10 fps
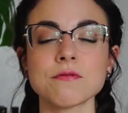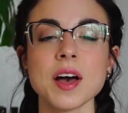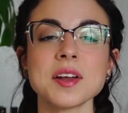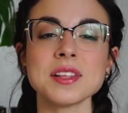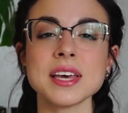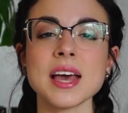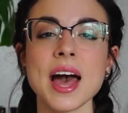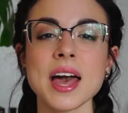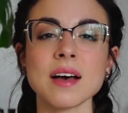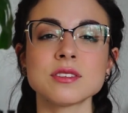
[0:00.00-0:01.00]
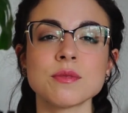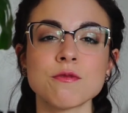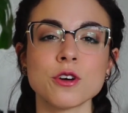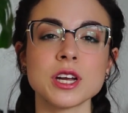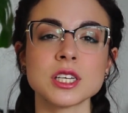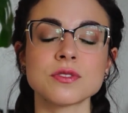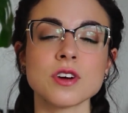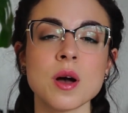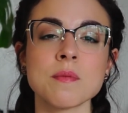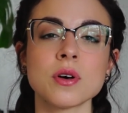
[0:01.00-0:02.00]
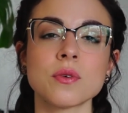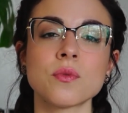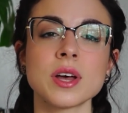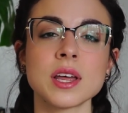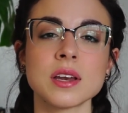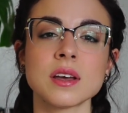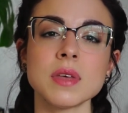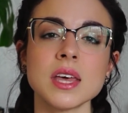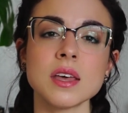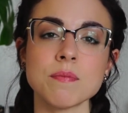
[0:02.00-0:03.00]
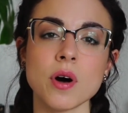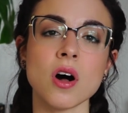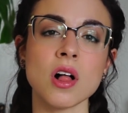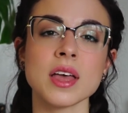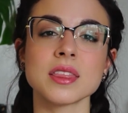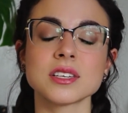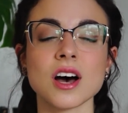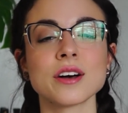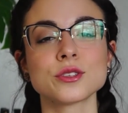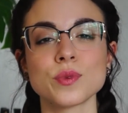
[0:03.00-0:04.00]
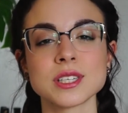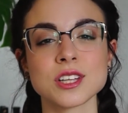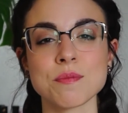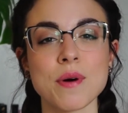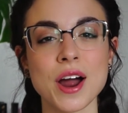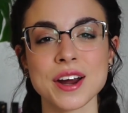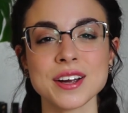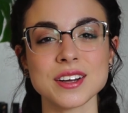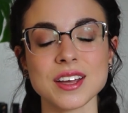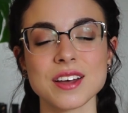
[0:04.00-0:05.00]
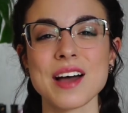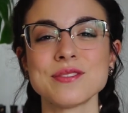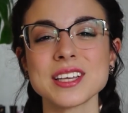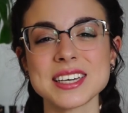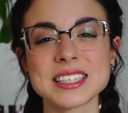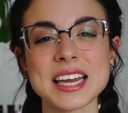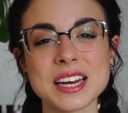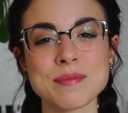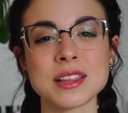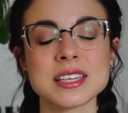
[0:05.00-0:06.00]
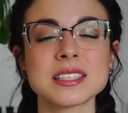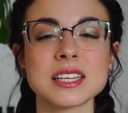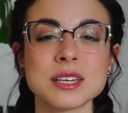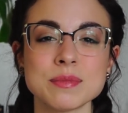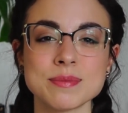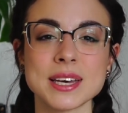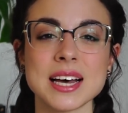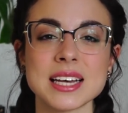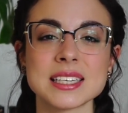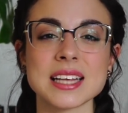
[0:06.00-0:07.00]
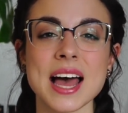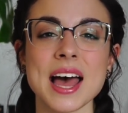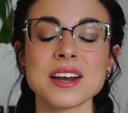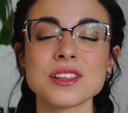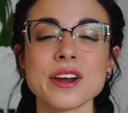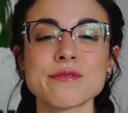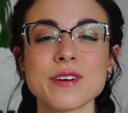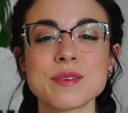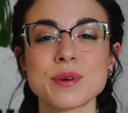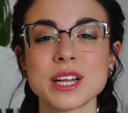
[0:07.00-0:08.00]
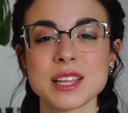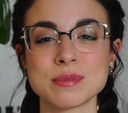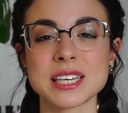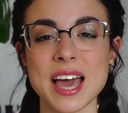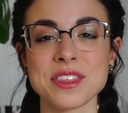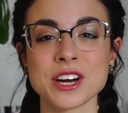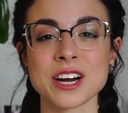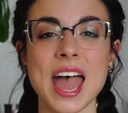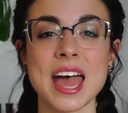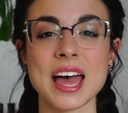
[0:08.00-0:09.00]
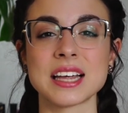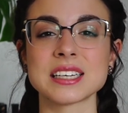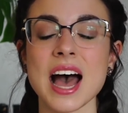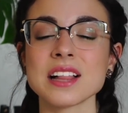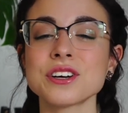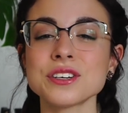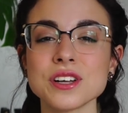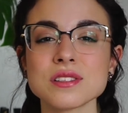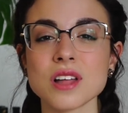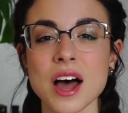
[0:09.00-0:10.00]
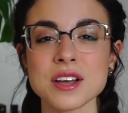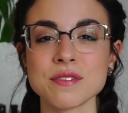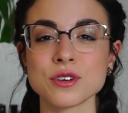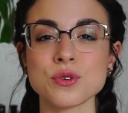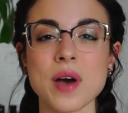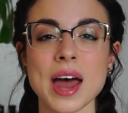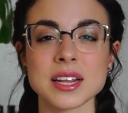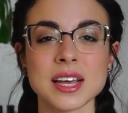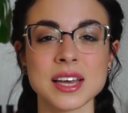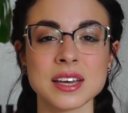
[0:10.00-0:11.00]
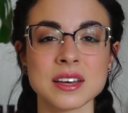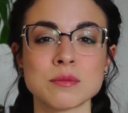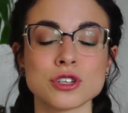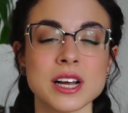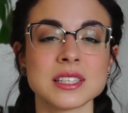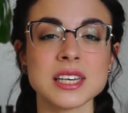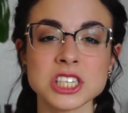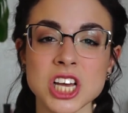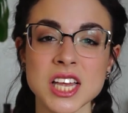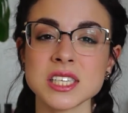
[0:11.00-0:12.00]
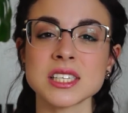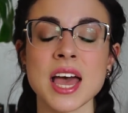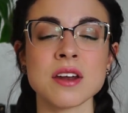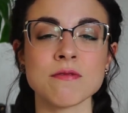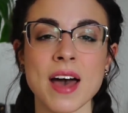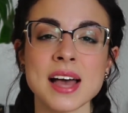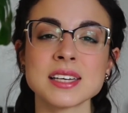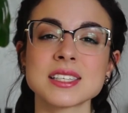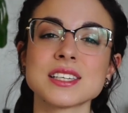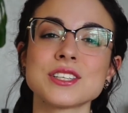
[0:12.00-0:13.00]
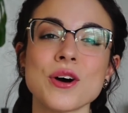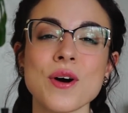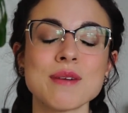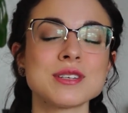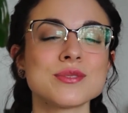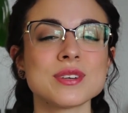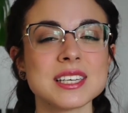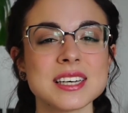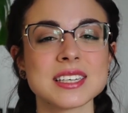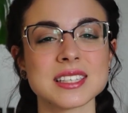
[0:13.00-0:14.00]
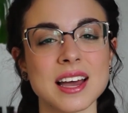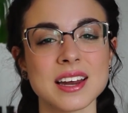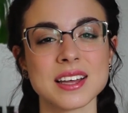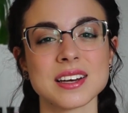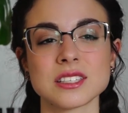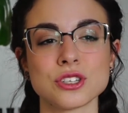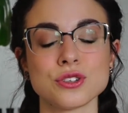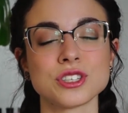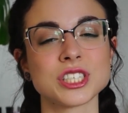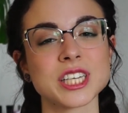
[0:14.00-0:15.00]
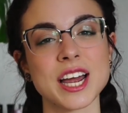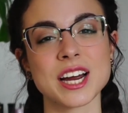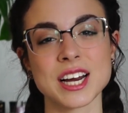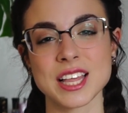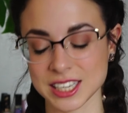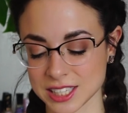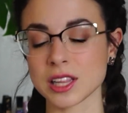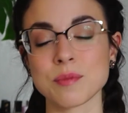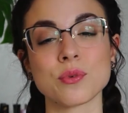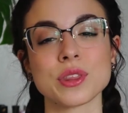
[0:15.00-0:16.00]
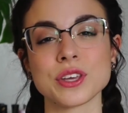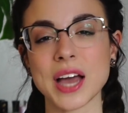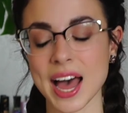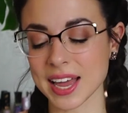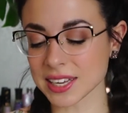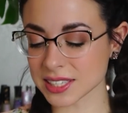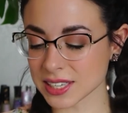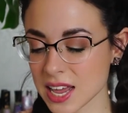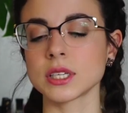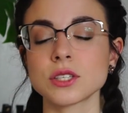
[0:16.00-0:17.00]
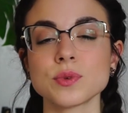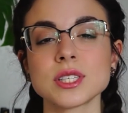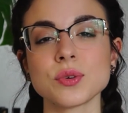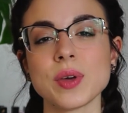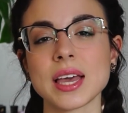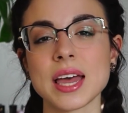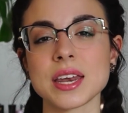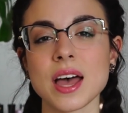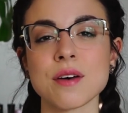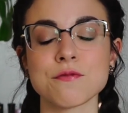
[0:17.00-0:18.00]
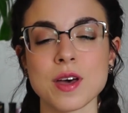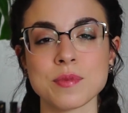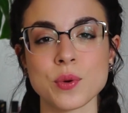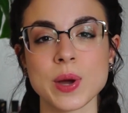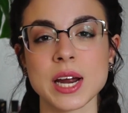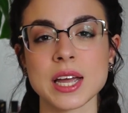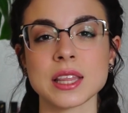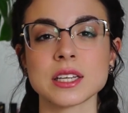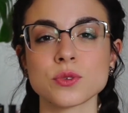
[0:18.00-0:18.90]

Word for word: finally, I have some footage from when me, Paul, and the dogs went to the park. I'm really excited about these clips because I had a lot of fun putting them together and I learned a lot of new editing transitions and effects, so I'm just really excited to share this clip with you guys. This was the weekend of February the